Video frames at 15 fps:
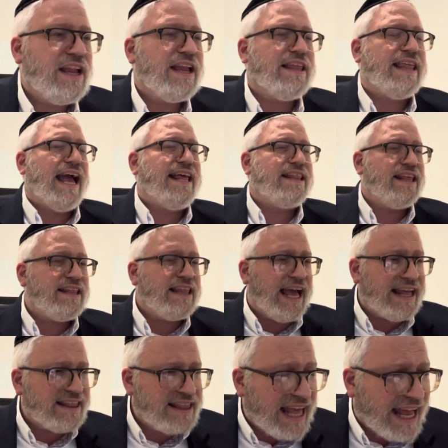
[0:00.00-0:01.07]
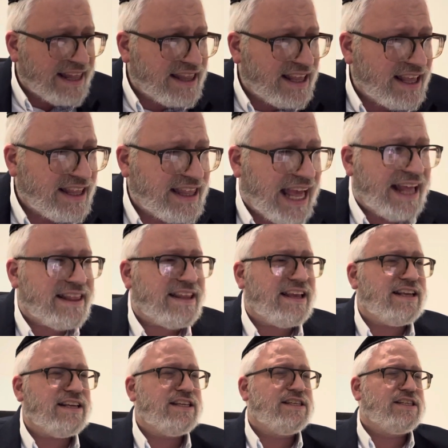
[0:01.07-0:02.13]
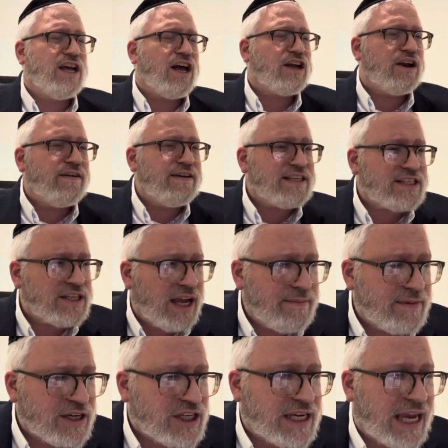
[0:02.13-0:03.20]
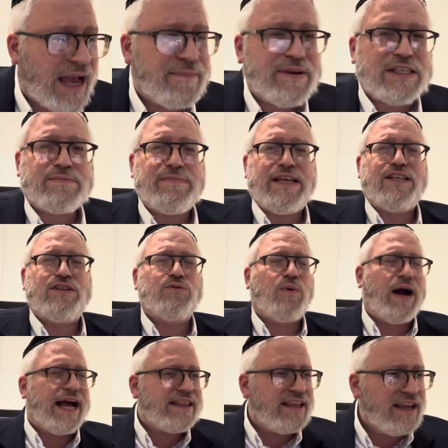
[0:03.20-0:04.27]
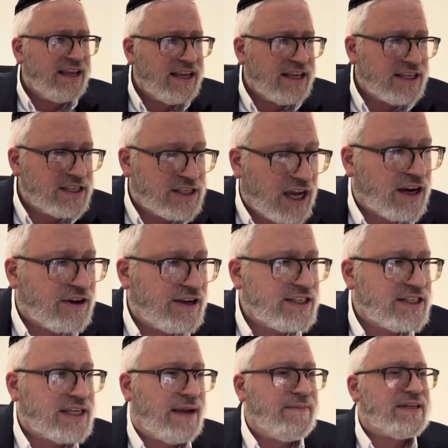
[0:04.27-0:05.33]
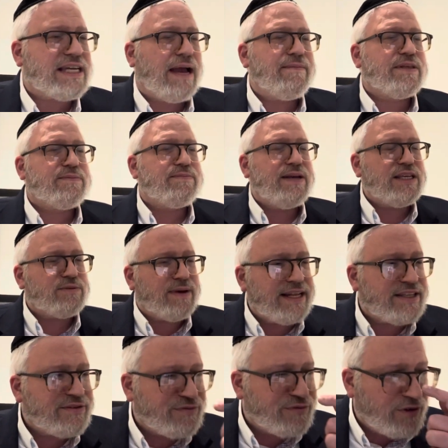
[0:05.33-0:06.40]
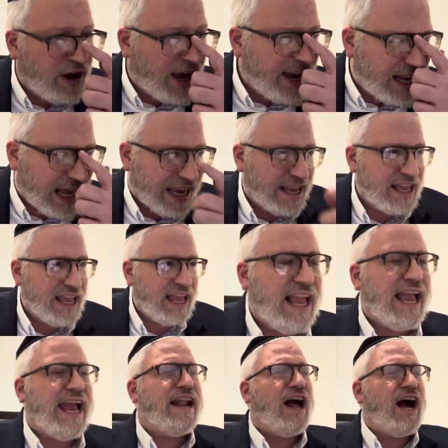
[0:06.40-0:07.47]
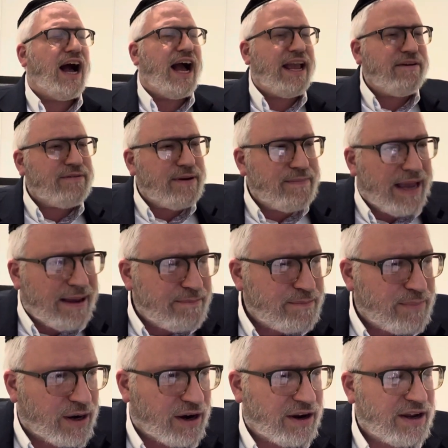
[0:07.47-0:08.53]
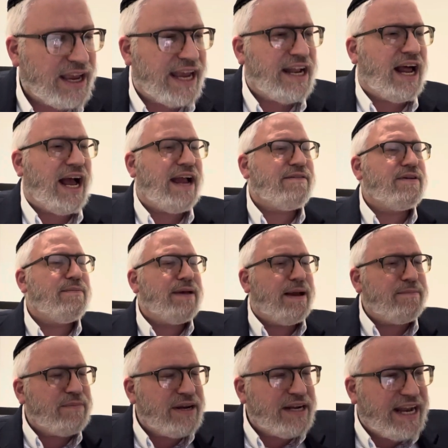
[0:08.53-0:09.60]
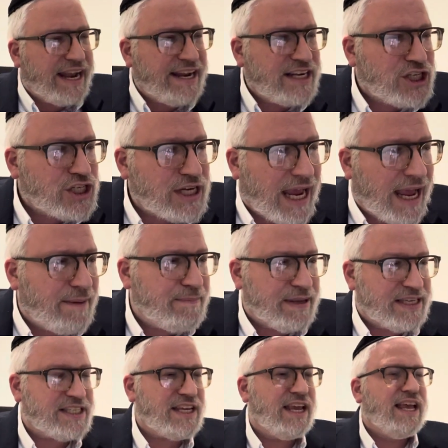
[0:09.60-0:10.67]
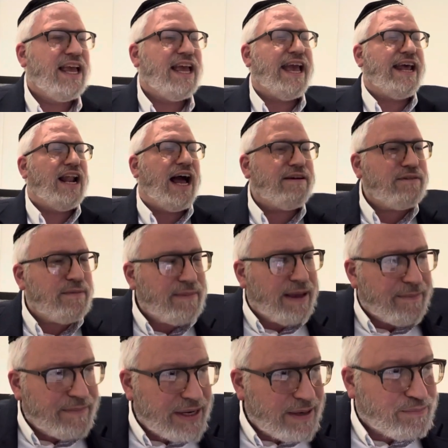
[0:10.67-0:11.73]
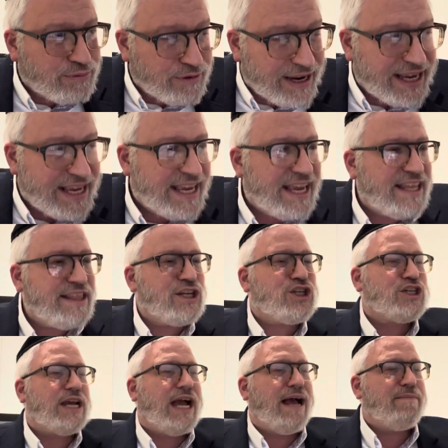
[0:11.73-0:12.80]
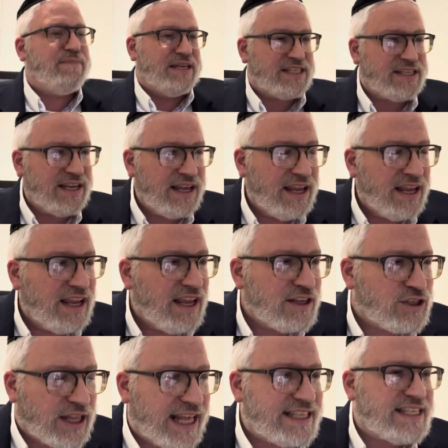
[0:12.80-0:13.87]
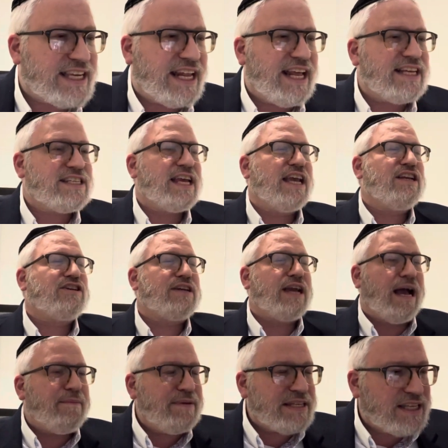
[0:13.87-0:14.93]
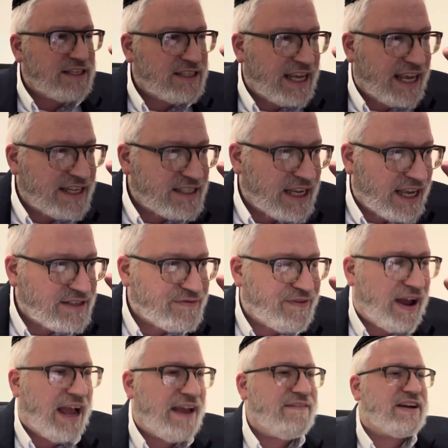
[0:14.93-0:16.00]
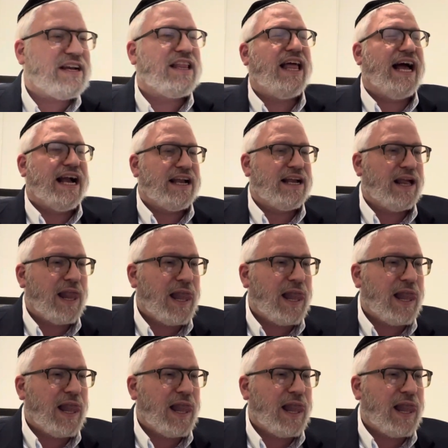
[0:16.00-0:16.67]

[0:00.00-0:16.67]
That that that that zachras yom Shabbos means what? Zachar Shabbos means when it's Friday. And I remember, and I remember that it's Shabbos. And I remember to bring in the Shabbos. So let's say they say Shabbos is, is, is 5 o'clock.